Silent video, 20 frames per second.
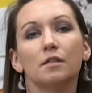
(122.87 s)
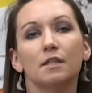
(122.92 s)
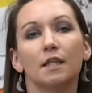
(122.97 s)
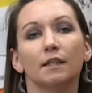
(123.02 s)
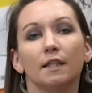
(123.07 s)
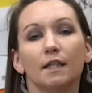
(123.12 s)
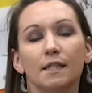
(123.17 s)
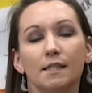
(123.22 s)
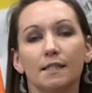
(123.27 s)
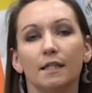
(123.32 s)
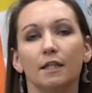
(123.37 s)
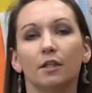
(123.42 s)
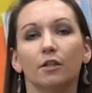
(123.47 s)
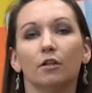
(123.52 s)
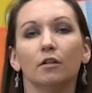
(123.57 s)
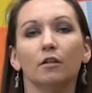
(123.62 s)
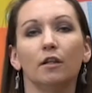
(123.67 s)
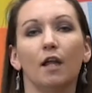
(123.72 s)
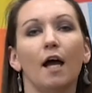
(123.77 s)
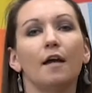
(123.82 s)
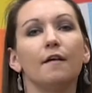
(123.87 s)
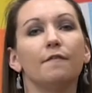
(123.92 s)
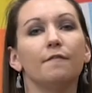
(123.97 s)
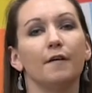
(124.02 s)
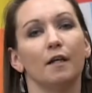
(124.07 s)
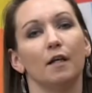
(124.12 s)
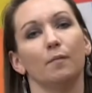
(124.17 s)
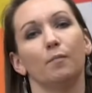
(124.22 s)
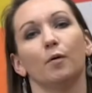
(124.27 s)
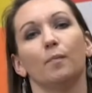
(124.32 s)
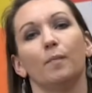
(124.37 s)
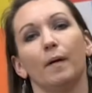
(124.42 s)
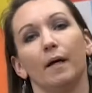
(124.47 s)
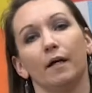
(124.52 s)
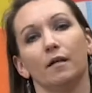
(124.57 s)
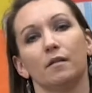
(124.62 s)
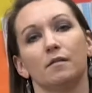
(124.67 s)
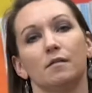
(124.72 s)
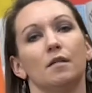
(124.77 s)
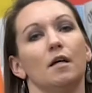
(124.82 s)
that they see in their life, and it
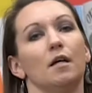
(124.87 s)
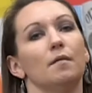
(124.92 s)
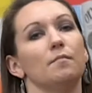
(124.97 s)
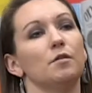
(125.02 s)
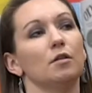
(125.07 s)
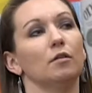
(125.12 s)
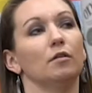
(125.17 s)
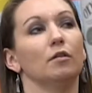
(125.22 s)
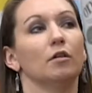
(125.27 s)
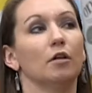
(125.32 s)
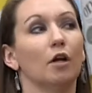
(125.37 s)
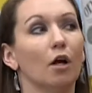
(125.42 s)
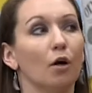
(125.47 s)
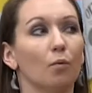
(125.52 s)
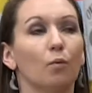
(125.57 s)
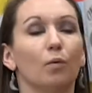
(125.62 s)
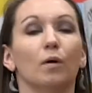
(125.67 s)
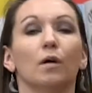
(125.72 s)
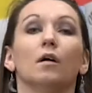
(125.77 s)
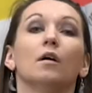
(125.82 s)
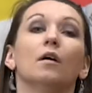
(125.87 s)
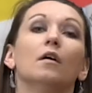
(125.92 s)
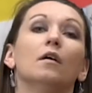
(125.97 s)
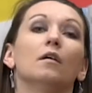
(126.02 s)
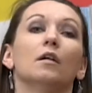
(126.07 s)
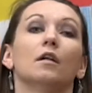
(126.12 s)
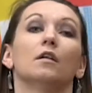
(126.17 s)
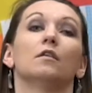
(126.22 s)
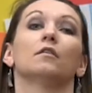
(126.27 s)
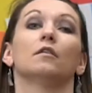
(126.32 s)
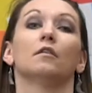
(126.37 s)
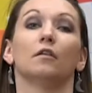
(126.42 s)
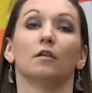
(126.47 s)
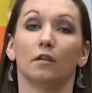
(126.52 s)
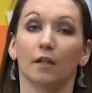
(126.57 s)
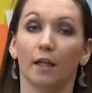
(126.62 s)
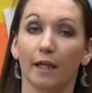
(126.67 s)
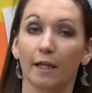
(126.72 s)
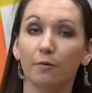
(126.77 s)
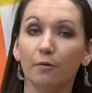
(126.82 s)
prepares them to learn our world and to
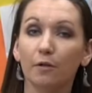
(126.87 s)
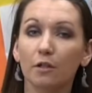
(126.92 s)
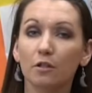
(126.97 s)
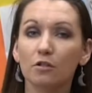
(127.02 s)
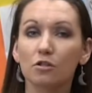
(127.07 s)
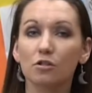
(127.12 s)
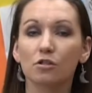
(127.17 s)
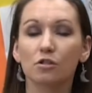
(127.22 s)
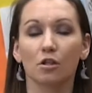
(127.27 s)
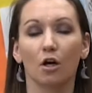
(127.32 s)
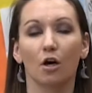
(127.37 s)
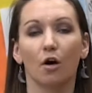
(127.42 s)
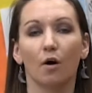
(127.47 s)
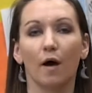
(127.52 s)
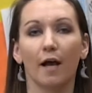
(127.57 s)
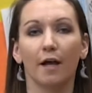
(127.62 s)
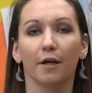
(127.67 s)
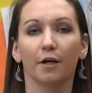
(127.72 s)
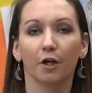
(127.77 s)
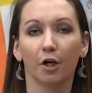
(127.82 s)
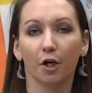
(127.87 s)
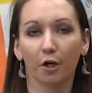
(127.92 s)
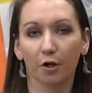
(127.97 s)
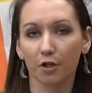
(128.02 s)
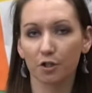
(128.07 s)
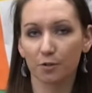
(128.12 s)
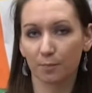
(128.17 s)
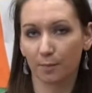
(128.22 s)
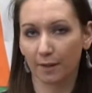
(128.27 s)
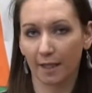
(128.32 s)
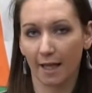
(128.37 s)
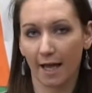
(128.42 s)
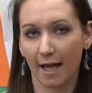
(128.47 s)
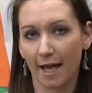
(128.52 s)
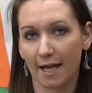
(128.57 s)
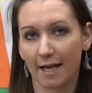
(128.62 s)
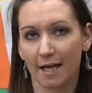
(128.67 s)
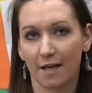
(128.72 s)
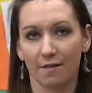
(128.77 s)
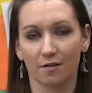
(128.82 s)
learn language. So I encourage
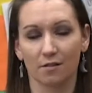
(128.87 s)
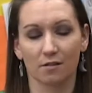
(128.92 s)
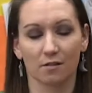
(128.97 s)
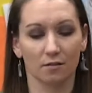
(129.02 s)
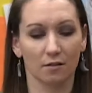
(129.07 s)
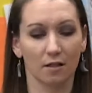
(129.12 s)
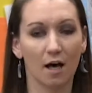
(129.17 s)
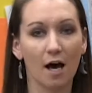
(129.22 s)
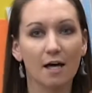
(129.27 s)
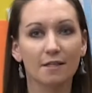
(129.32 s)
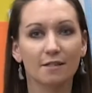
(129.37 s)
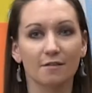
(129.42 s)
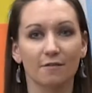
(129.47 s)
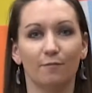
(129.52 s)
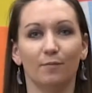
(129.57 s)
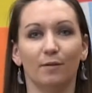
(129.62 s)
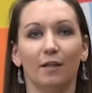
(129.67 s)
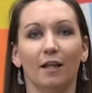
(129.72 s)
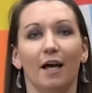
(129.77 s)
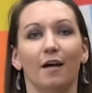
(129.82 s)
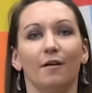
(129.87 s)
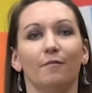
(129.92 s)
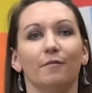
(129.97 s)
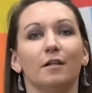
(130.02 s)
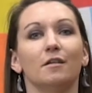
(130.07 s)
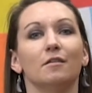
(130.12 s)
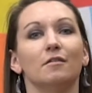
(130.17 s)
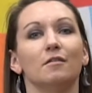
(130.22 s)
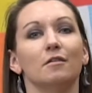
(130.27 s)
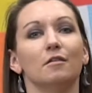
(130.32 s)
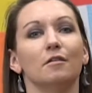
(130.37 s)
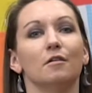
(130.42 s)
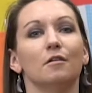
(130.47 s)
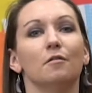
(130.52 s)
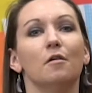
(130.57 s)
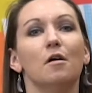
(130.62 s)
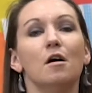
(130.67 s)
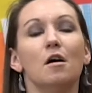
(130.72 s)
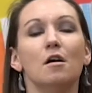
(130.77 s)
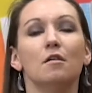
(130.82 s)
play, and there's lots of play we can
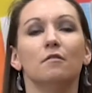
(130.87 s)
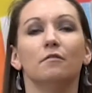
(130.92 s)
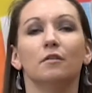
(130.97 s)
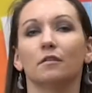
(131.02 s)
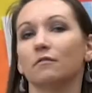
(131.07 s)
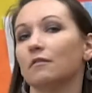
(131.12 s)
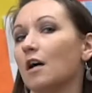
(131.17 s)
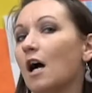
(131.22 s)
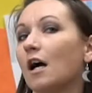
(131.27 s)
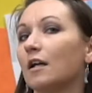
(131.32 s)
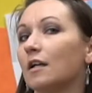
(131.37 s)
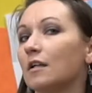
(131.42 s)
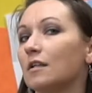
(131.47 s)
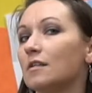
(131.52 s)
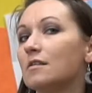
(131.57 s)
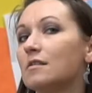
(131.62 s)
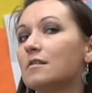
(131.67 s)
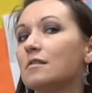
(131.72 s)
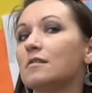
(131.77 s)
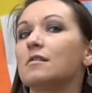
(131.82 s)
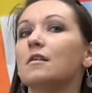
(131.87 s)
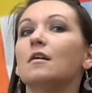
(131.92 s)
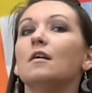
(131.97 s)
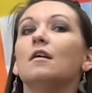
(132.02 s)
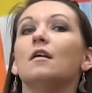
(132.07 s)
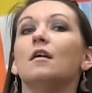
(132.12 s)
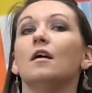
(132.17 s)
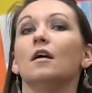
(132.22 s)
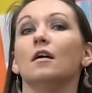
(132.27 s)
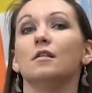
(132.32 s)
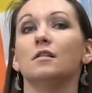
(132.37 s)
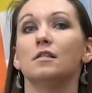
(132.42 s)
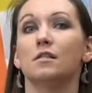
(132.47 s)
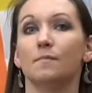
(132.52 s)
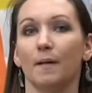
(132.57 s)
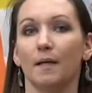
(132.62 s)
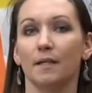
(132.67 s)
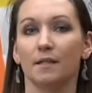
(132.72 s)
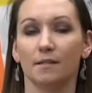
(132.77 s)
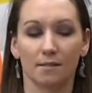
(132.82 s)
do with rockets and
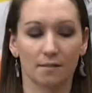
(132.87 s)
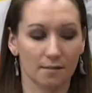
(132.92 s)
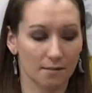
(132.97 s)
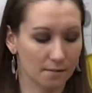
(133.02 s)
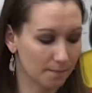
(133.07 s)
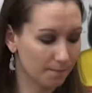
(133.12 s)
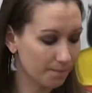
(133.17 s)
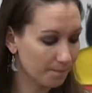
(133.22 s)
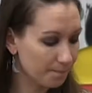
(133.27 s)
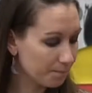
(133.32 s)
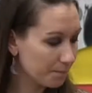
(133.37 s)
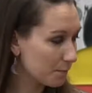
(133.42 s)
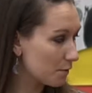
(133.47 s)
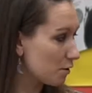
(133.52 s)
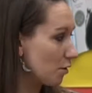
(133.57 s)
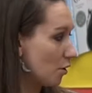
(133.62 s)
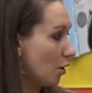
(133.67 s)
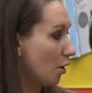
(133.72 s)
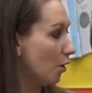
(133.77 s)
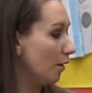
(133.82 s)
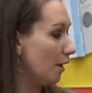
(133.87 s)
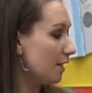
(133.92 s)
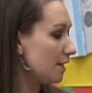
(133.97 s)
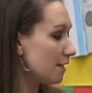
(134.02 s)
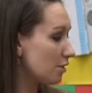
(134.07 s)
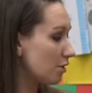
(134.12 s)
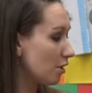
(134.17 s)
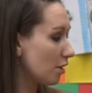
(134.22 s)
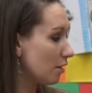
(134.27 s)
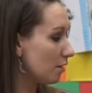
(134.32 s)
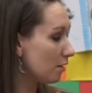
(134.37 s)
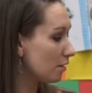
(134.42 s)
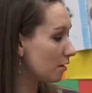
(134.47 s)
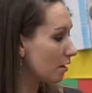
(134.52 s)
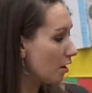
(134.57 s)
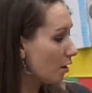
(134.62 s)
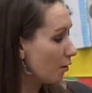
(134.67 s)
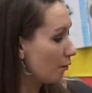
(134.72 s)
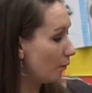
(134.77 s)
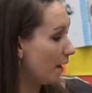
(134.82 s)
space. So let's start
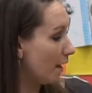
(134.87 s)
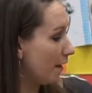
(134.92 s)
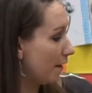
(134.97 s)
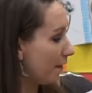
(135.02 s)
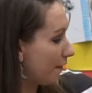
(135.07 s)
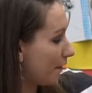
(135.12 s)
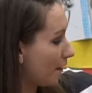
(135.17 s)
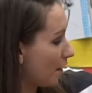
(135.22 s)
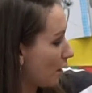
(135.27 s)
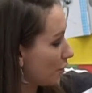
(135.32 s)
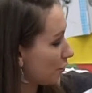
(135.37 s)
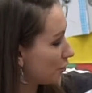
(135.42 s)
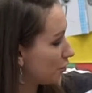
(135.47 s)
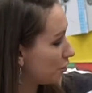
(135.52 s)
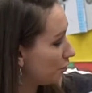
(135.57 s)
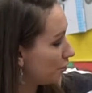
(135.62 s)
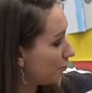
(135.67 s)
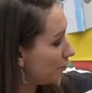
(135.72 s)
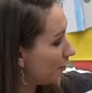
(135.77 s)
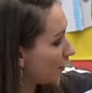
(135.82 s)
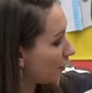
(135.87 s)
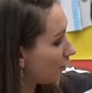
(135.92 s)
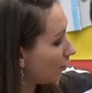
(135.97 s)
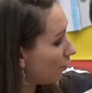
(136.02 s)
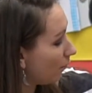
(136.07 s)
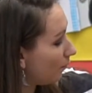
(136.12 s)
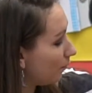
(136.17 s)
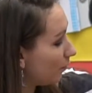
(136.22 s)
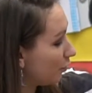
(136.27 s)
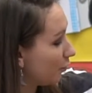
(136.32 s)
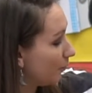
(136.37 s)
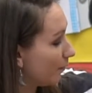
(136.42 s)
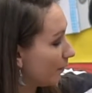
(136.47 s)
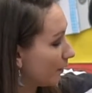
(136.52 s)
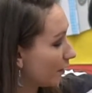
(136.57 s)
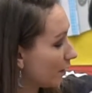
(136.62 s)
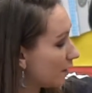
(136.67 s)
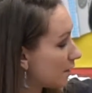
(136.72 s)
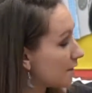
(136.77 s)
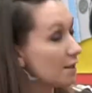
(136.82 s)
with our two little
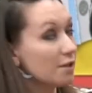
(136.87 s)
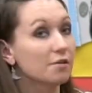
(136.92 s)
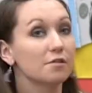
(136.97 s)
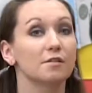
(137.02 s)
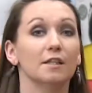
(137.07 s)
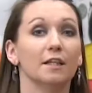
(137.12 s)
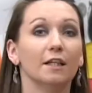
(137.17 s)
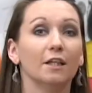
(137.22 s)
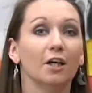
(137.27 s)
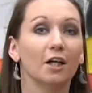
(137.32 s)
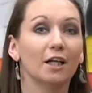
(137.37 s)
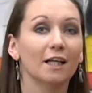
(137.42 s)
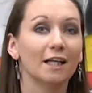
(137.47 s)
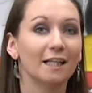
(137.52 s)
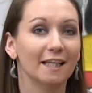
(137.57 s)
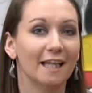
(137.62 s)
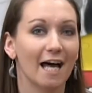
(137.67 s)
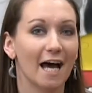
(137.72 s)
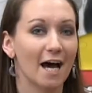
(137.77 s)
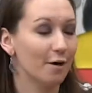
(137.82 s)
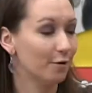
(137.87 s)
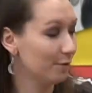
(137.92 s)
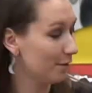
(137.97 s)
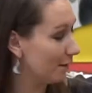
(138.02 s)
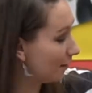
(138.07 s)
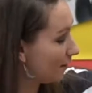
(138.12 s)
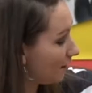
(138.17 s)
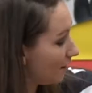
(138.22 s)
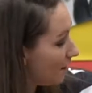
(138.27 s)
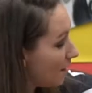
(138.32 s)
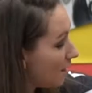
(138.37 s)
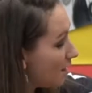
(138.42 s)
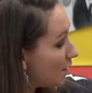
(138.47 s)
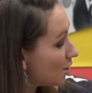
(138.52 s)
bluebirds that are sitting on a cloud. So